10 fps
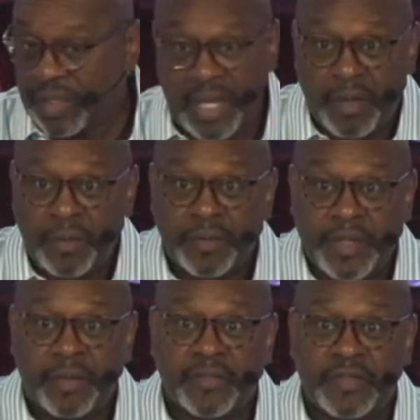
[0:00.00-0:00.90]
Now,
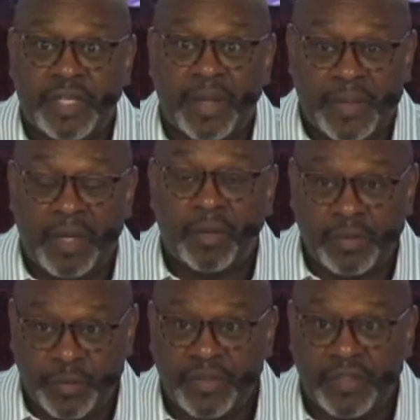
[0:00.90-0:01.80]
there is a time. Now,
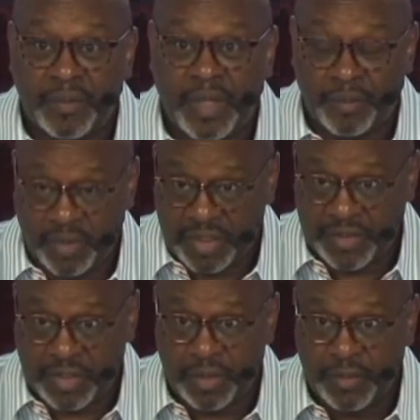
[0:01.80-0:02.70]
the reason I'm going to
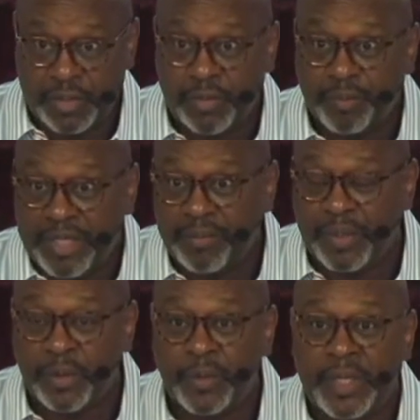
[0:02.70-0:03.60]
share with you the
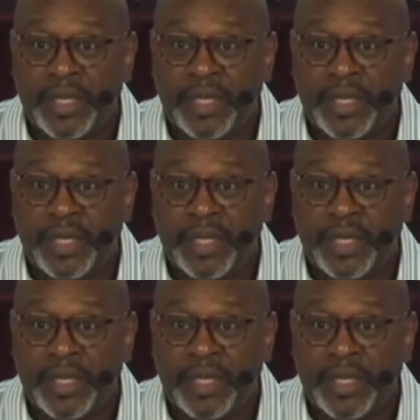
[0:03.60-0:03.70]
peephole